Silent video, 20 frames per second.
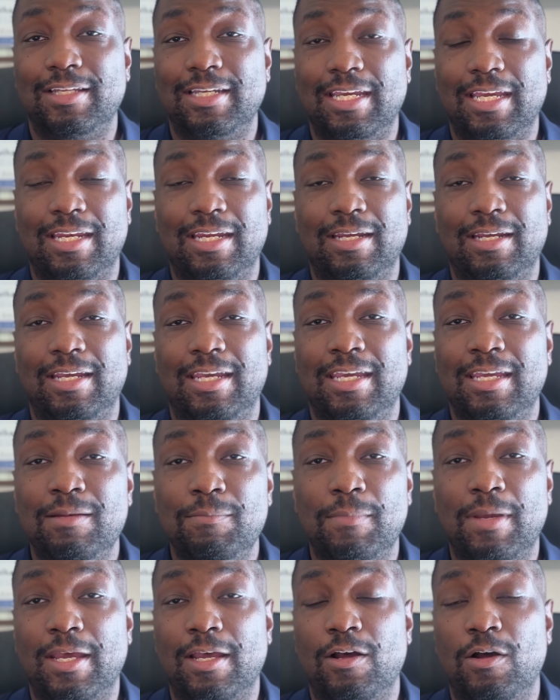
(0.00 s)
getting
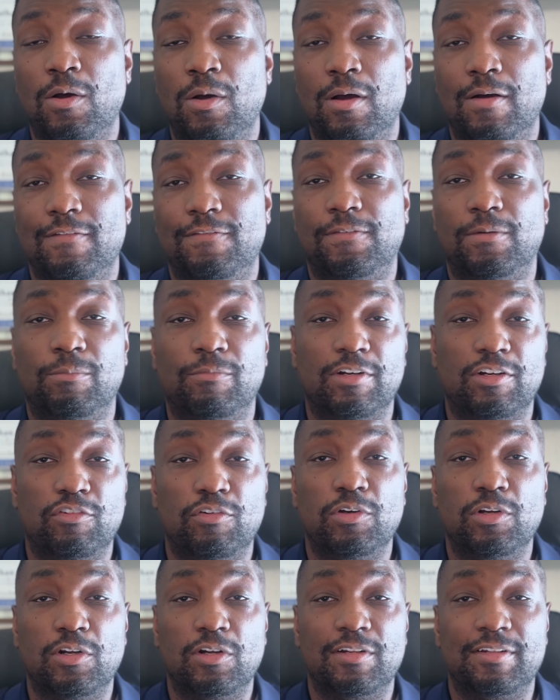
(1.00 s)
in-mail from
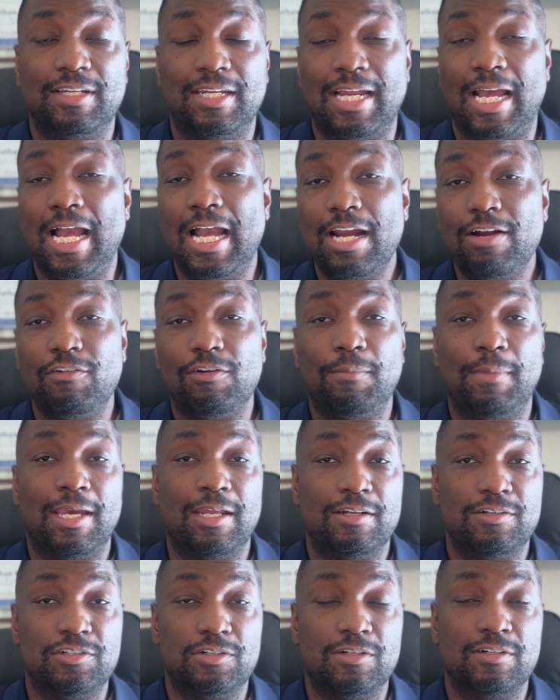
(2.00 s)
recruiters and hiring
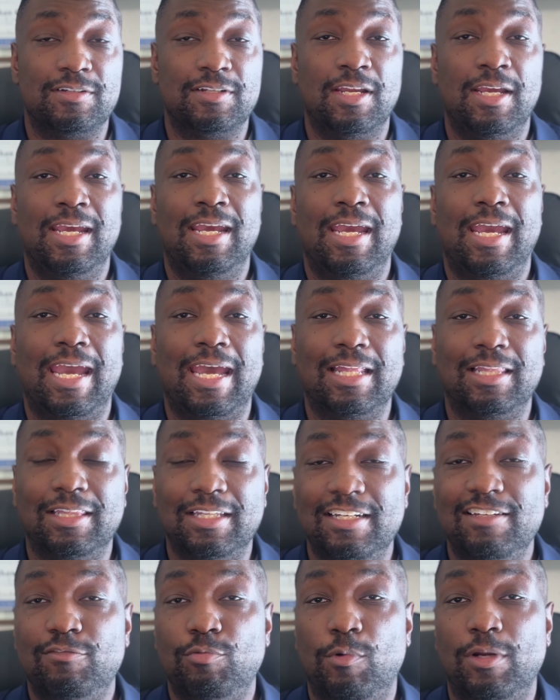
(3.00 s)
managers at
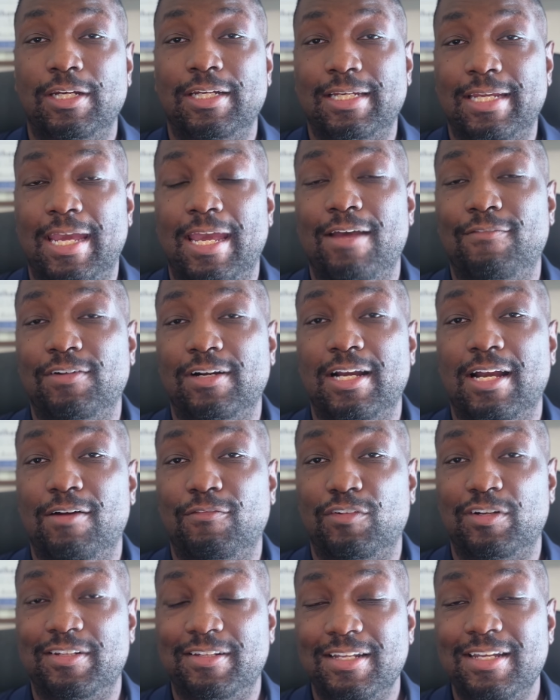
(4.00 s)
least wanting to have a
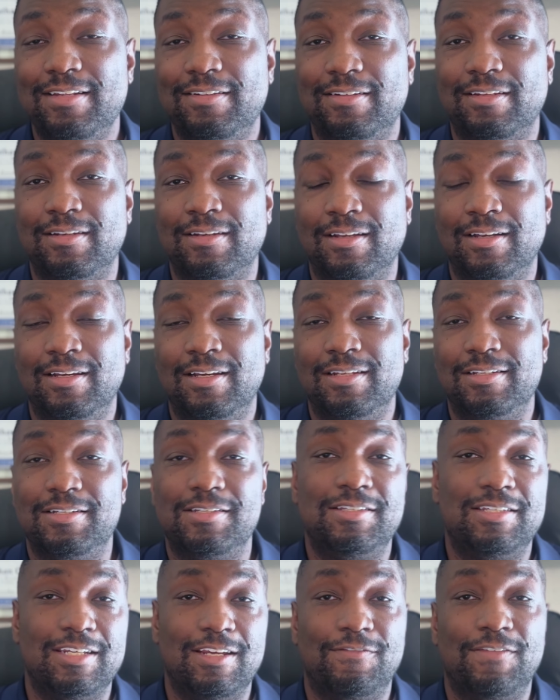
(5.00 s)
conversation to
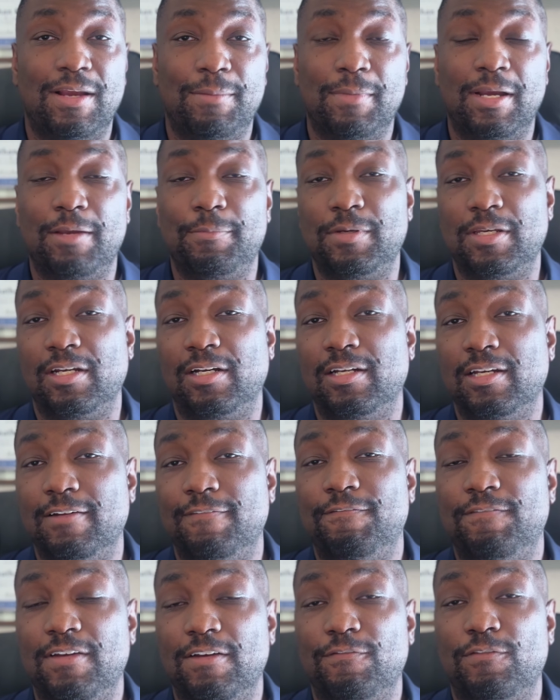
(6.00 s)
see if I might be a good
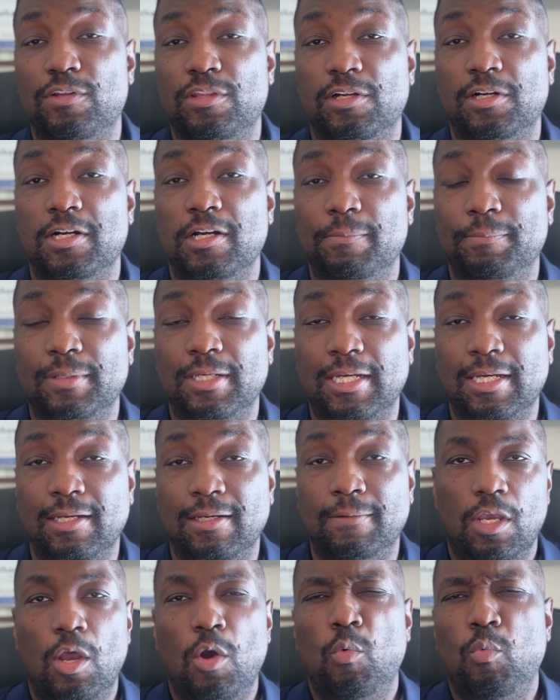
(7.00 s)
fit for their company.
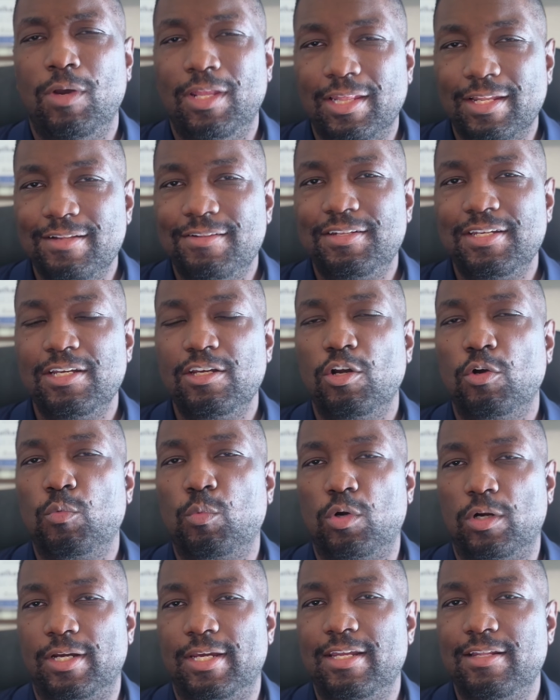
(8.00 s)
When listing your
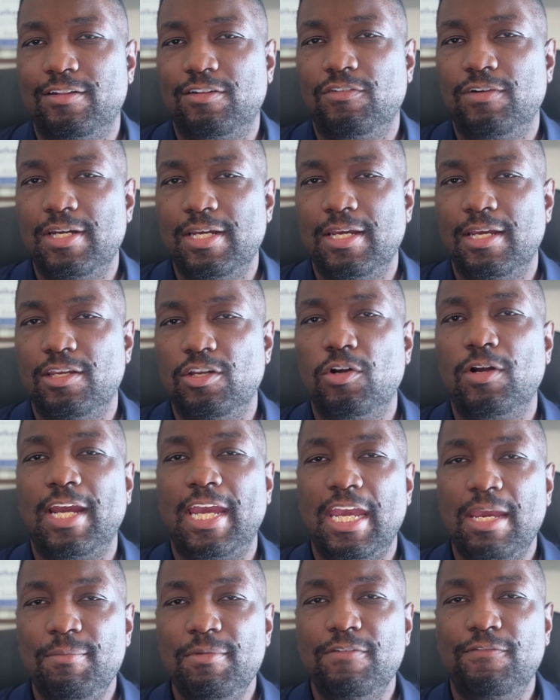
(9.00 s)
work history, you're
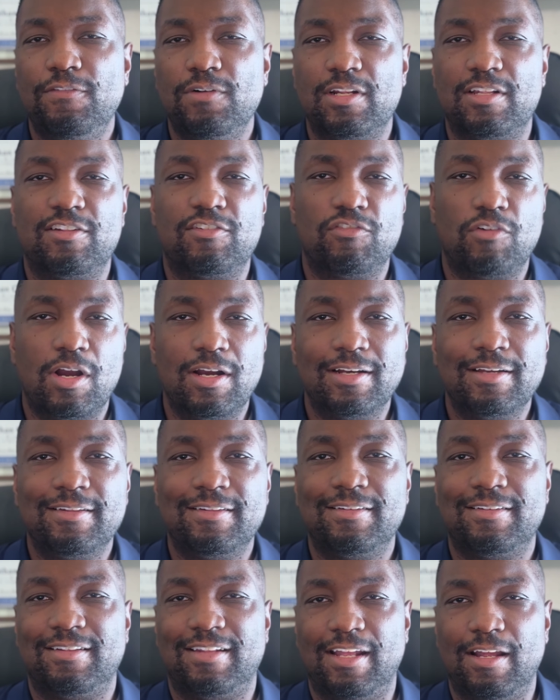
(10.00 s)
aiming for the
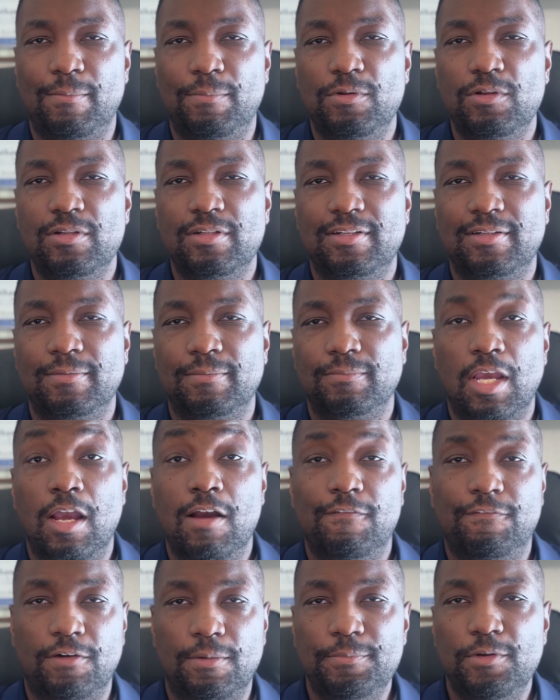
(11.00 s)
strongest examples
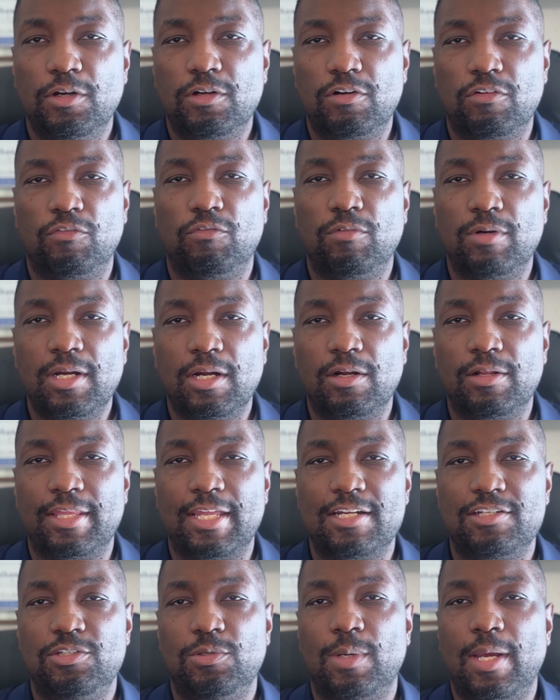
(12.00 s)
from your career
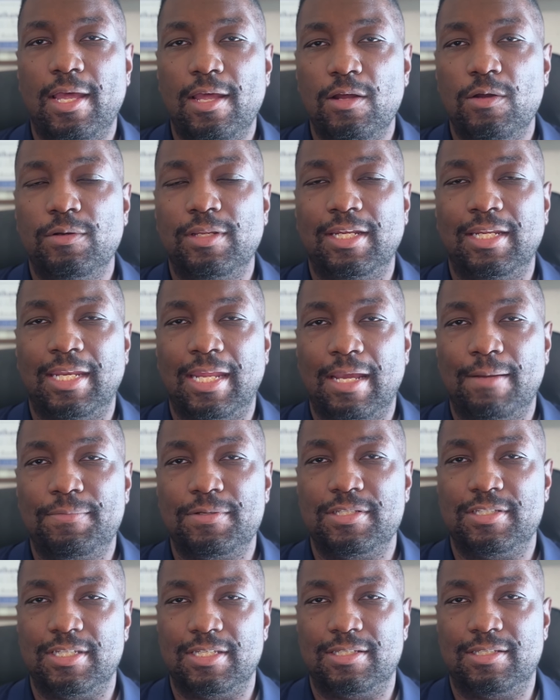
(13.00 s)
that you held in that
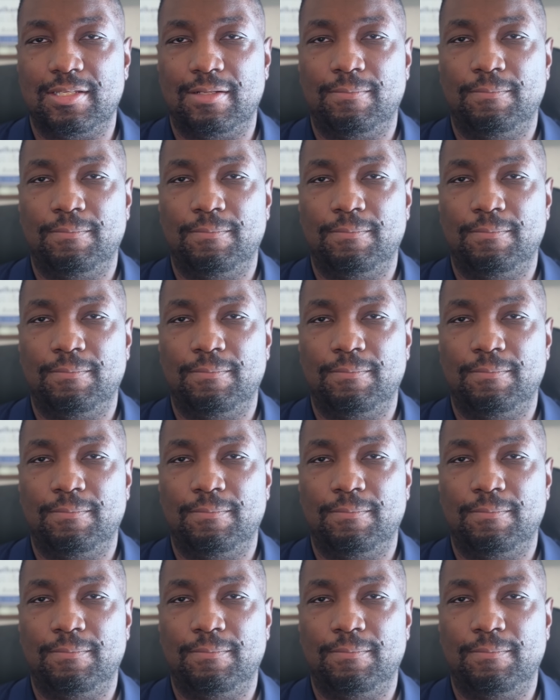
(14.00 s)
position.